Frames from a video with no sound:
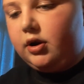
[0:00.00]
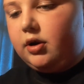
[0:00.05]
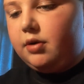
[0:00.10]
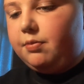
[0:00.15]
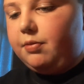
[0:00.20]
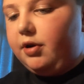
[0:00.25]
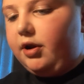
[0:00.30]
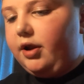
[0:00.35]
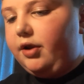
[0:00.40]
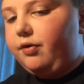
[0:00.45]

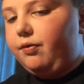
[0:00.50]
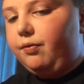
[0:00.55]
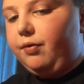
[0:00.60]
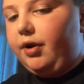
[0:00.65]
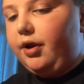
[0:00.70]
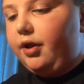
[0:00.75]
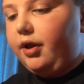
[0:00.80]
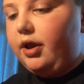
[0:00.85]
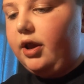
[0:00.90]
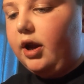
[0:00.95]
But it's
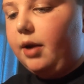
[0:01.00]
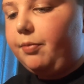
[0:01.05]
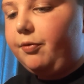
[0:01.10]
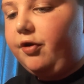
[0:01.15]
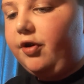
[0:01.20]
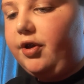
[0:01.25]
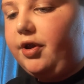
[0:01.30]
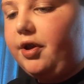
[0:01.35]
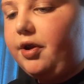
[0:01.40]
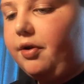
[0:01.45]
really up
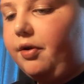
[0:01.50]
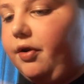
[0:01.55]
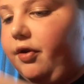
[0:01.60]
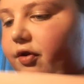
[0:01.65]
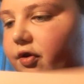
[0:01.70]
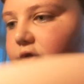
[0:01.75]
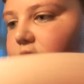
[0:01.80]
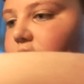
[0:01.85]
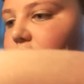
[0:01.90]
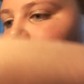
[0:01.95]
to you. This
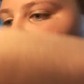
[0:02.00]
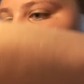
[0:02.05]
is just